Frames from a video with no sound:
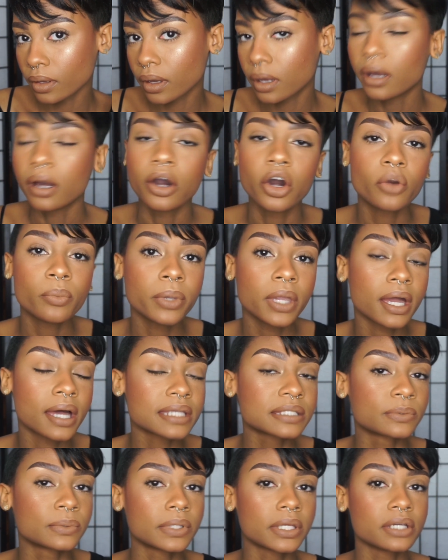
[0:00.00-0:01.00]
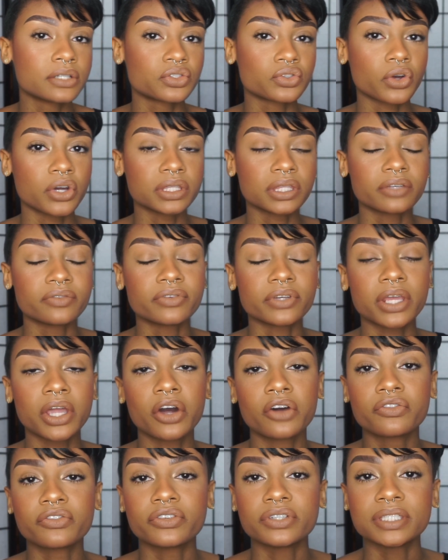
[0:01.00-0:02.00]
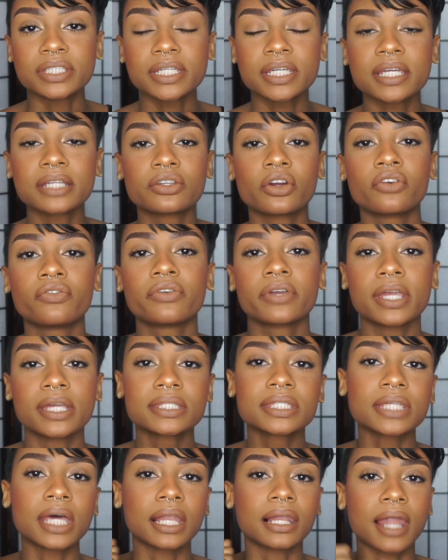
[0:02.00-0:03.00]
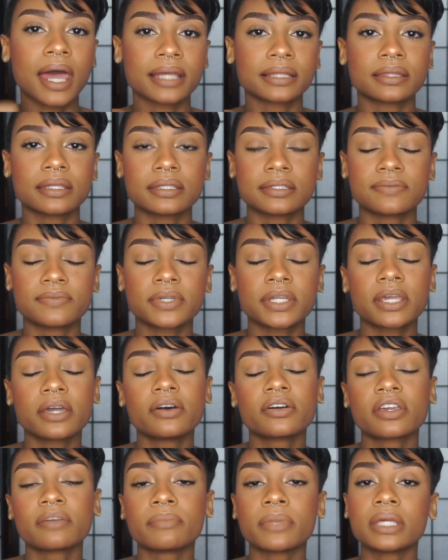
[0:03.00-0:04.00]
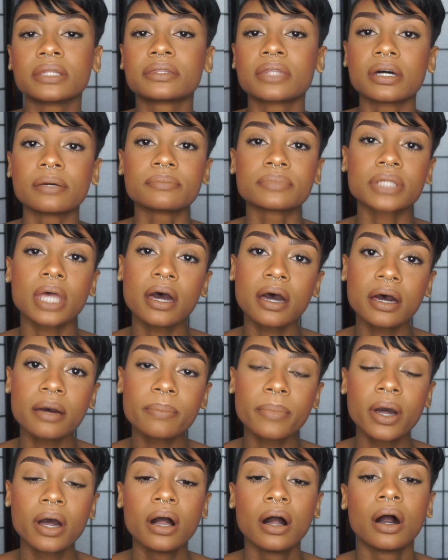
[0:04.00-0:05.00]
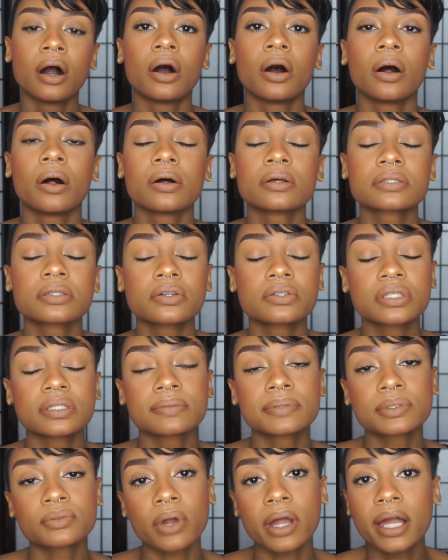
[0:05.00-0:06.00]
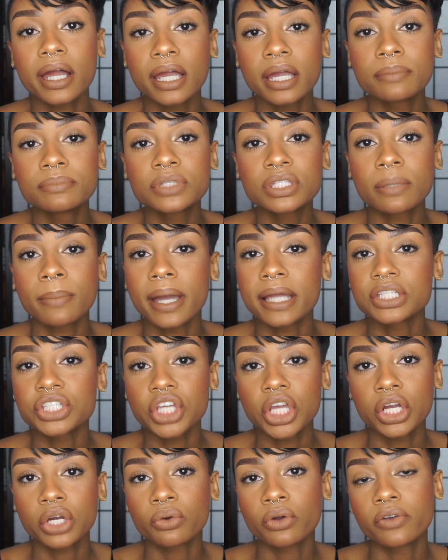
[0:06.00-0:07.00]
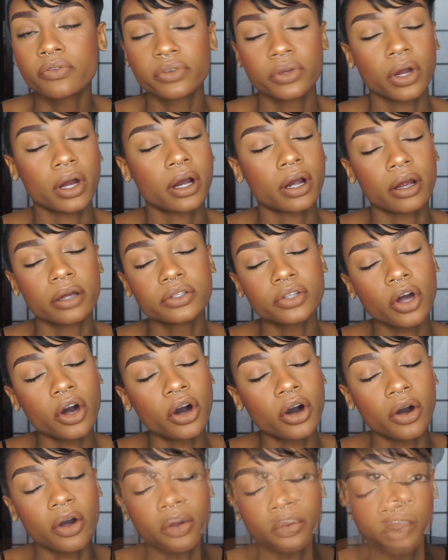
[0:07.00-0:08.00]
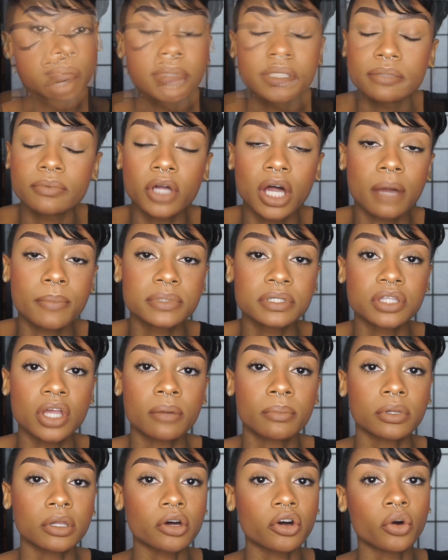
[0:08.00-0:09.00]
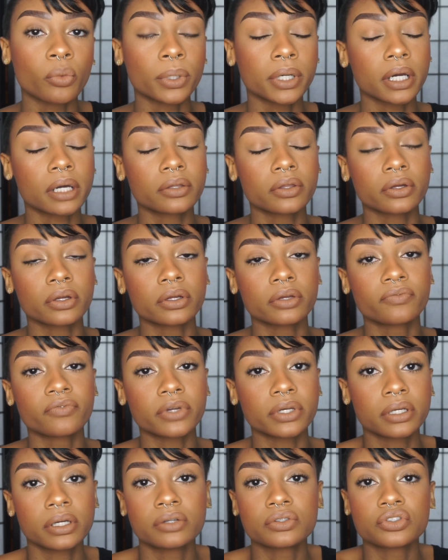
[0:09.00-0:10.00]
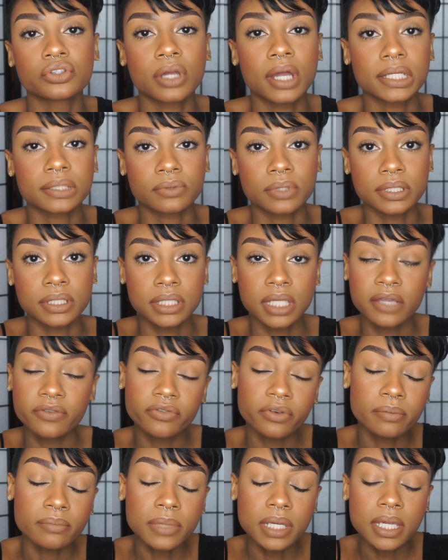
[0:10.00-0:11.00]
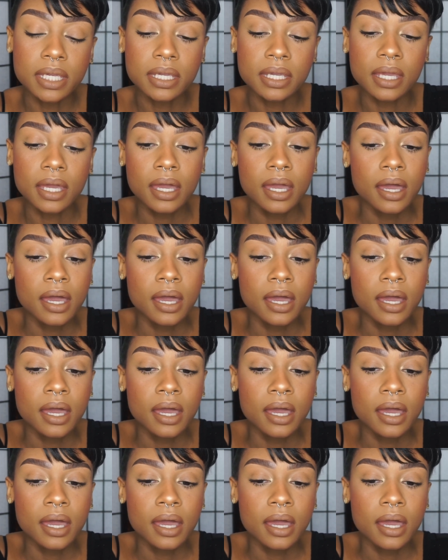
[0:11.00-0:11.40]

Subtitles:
I hope you guys really enjoyed the video. If you did, don't forget to like this video, give me a thumbs up. Also subscribe to my channel if you aren't already. Leave some comments down below what other videos you guys want to see from me.